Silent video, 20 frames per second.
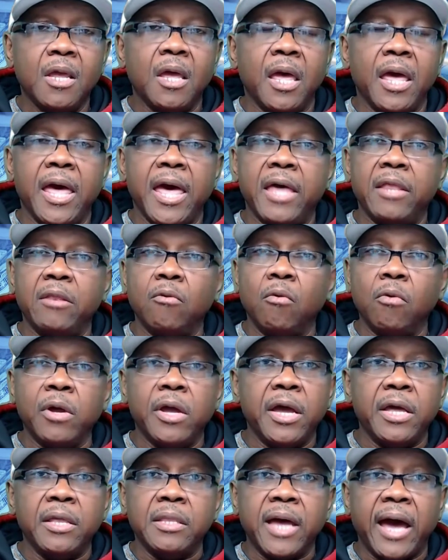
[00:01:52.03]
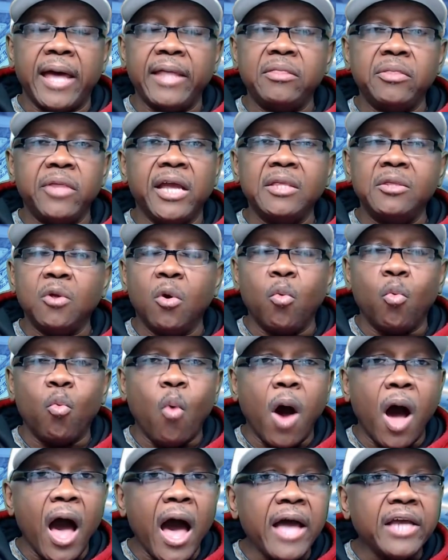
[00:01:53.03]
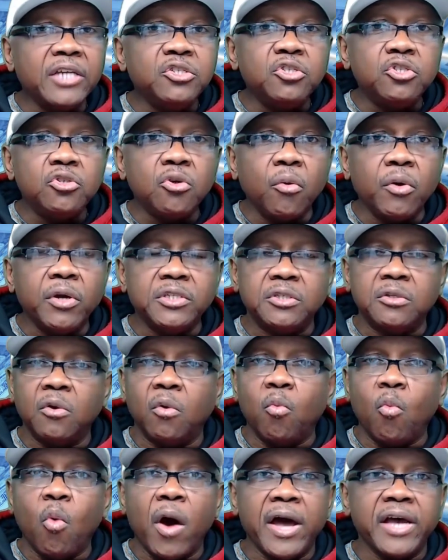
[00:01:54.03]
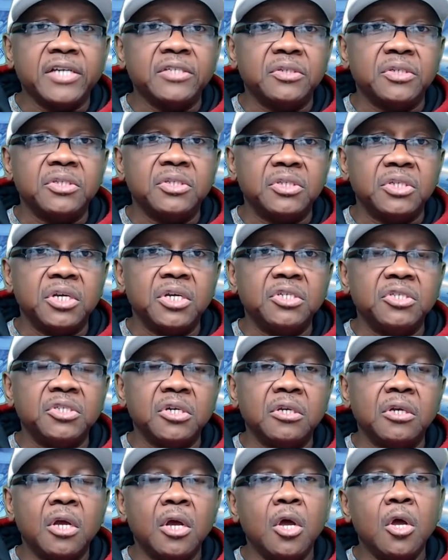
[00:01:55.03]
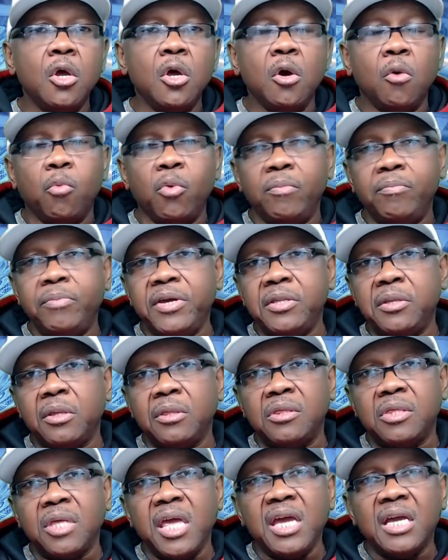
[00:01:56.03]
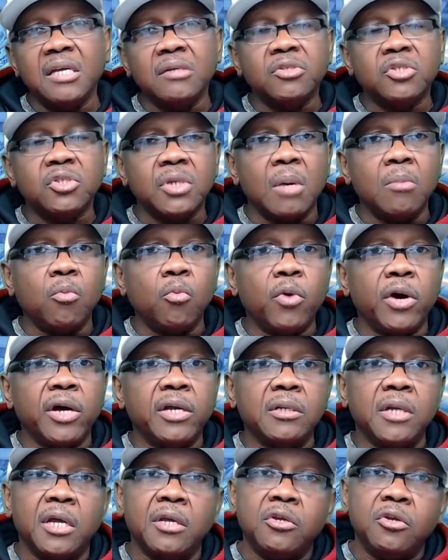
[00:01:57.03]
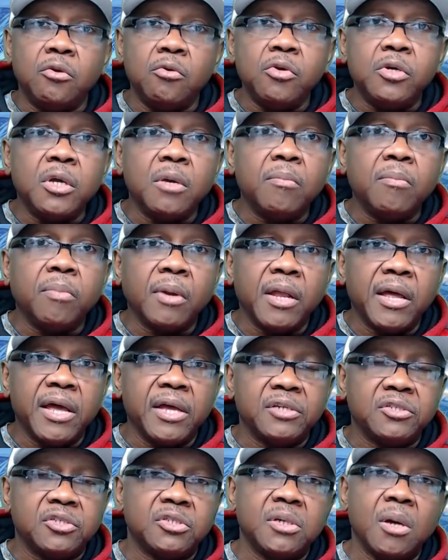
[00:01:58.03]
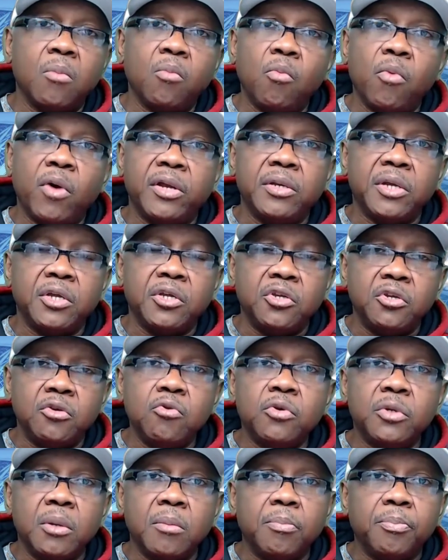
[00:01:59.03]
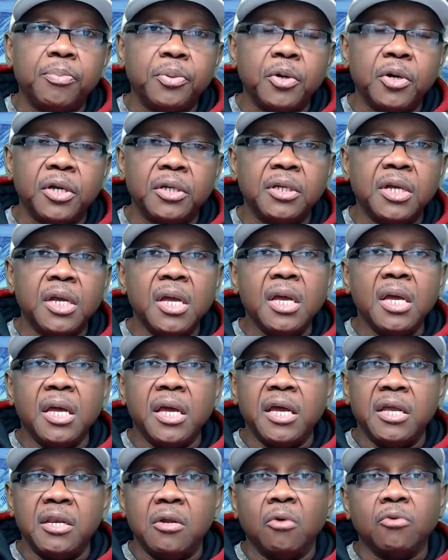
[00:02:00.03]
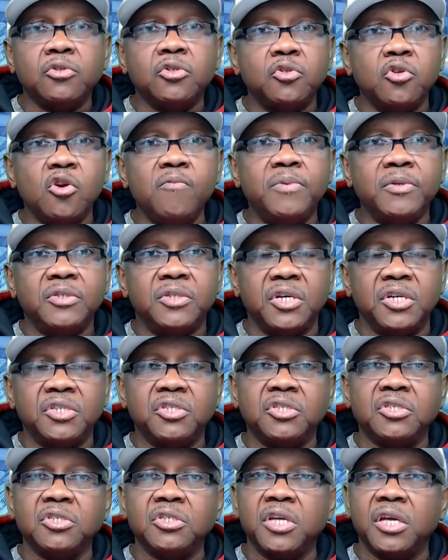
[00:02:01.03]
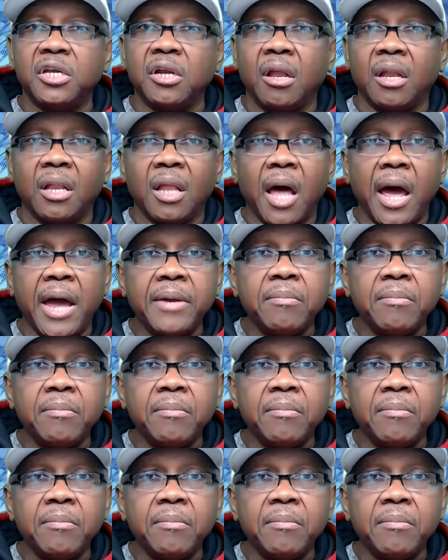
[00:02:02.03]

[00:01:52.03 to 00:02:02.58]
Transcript: And, the, and I think the wise choice and the wise decision would be to think of someone that you can bless, someone that you can put in those two positions that are like